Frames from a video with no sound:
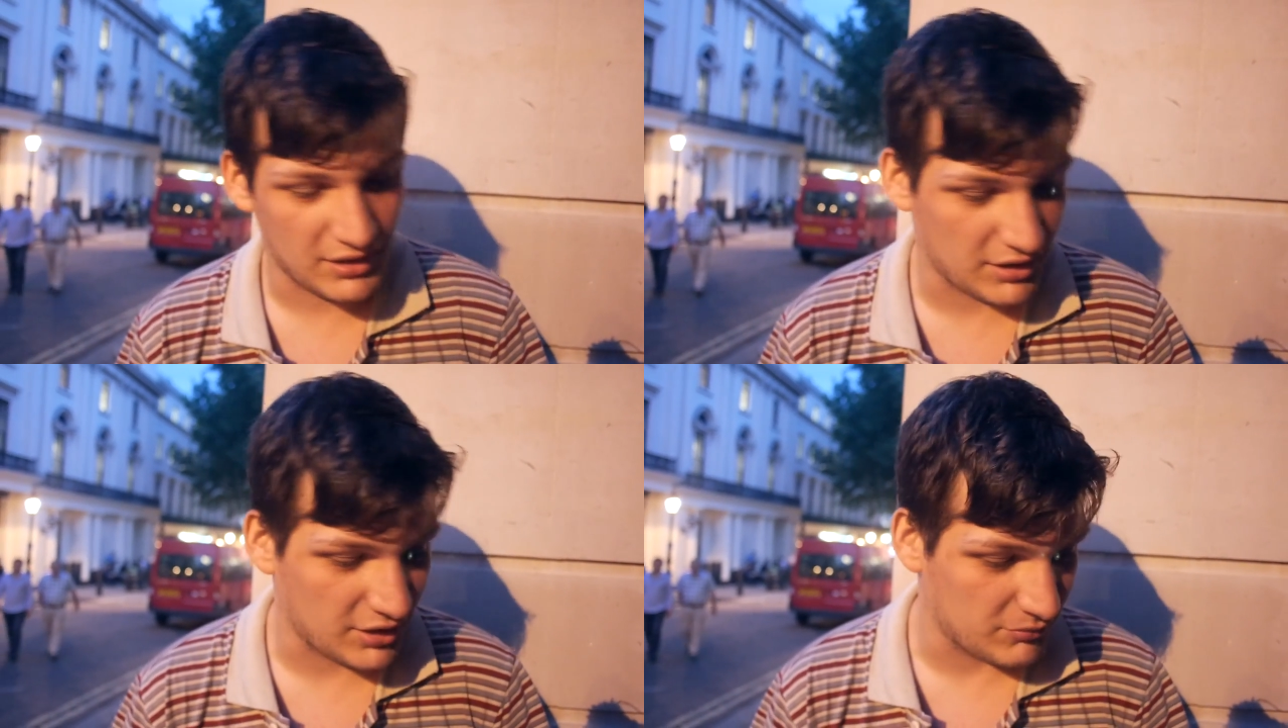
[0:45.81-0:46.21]

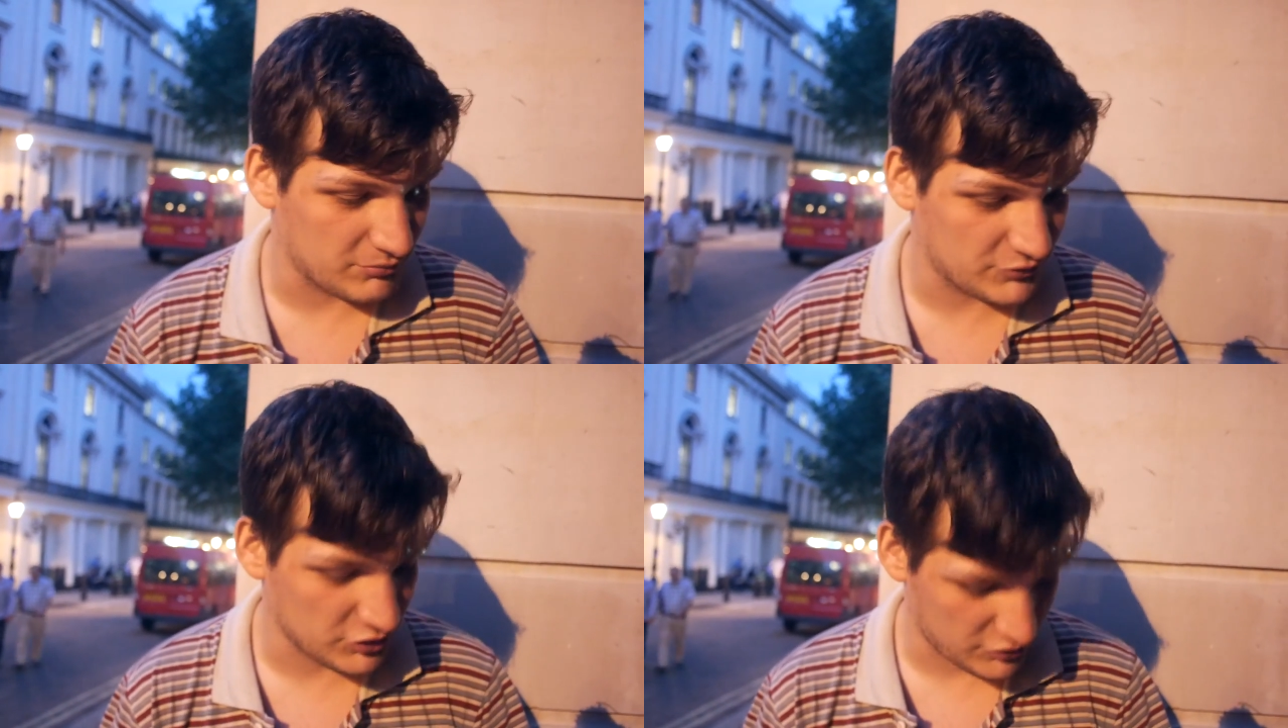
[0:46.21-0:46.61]

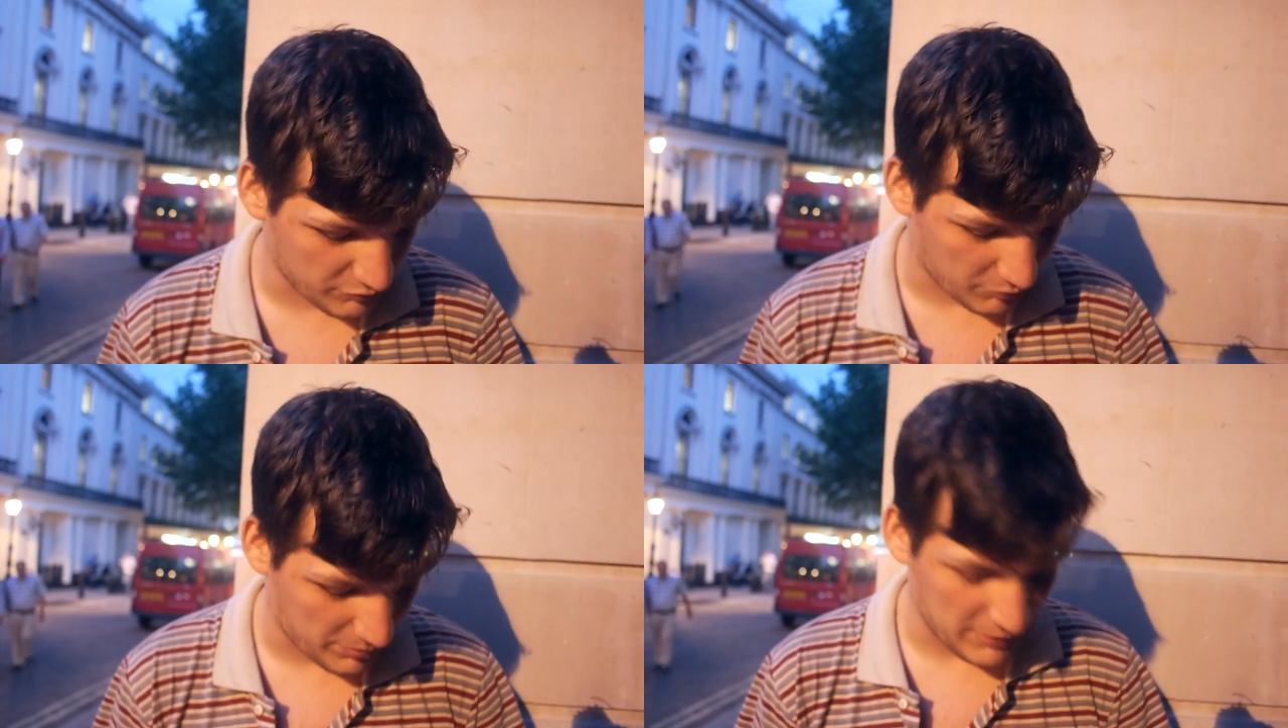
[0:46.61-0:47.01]
Um, just
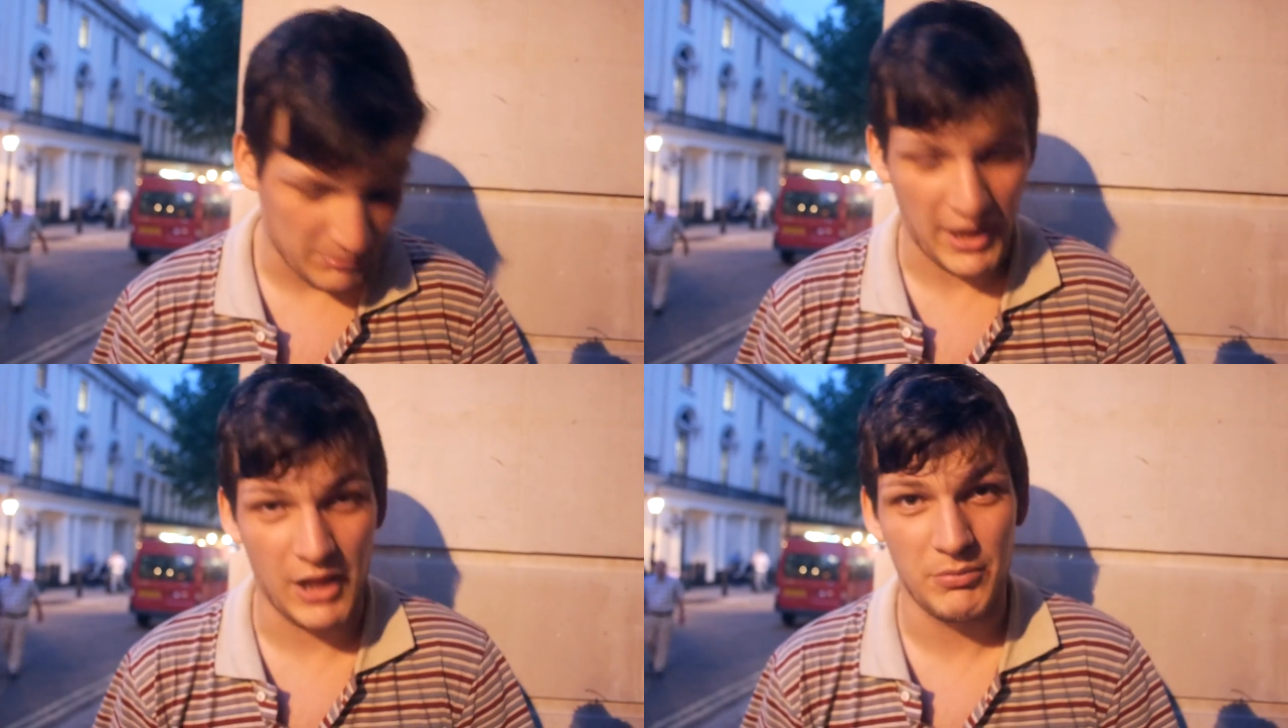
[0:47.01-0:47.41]
off what
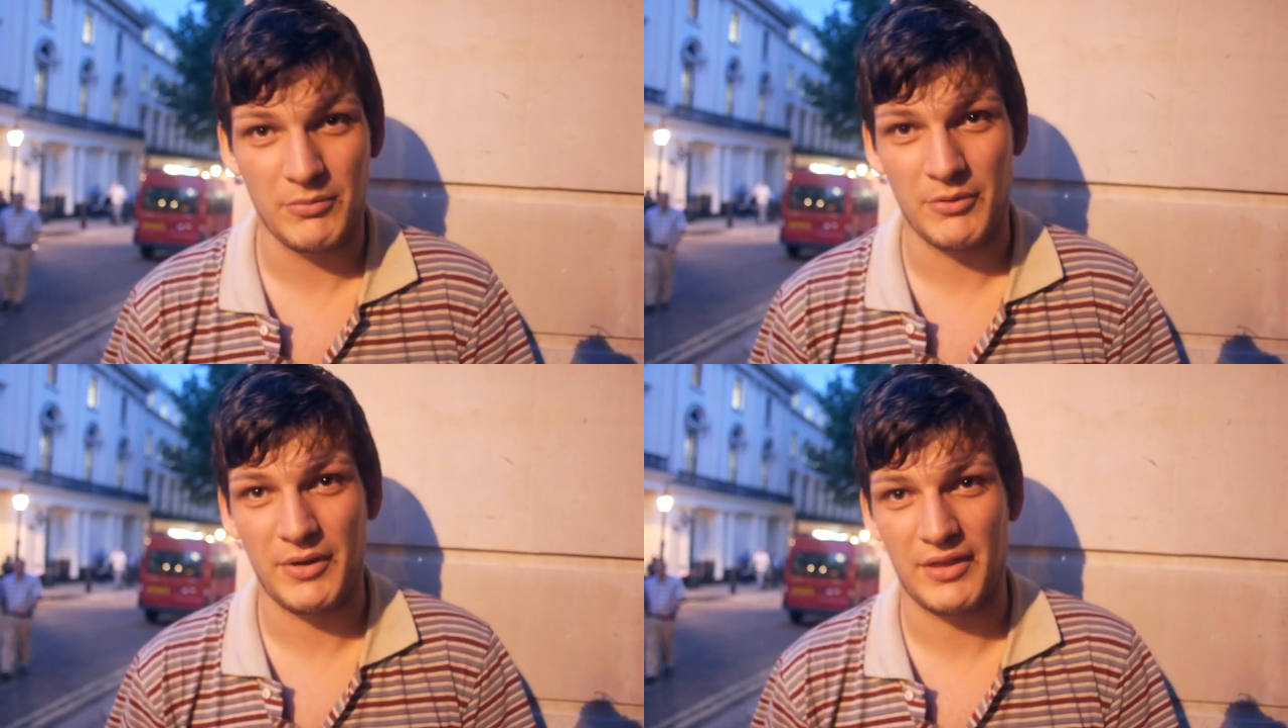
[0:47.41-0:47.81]
people are
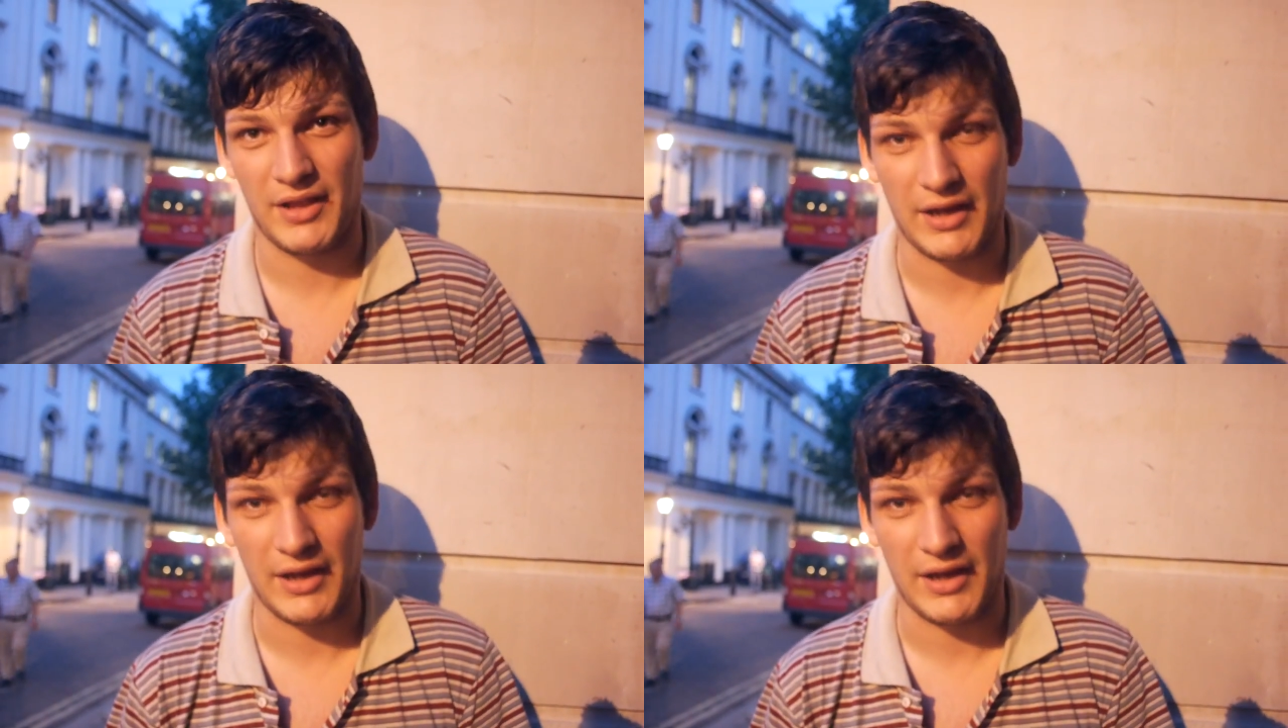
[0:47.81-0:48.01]
helping me with.